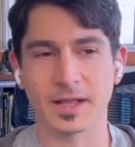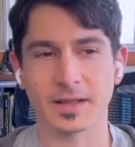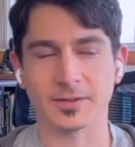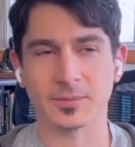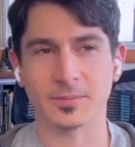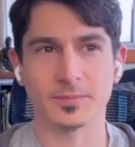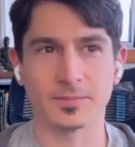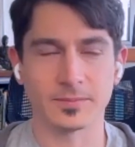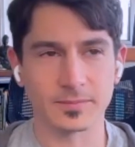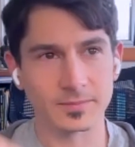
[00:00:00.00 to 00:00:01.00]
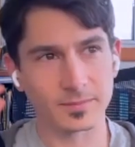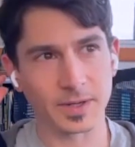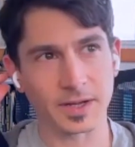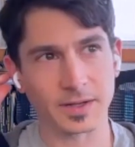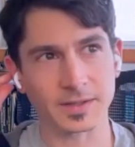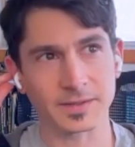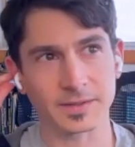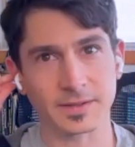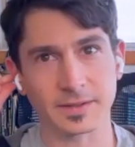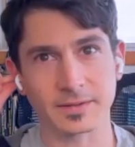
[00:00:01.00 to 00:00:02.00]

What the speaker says: that's because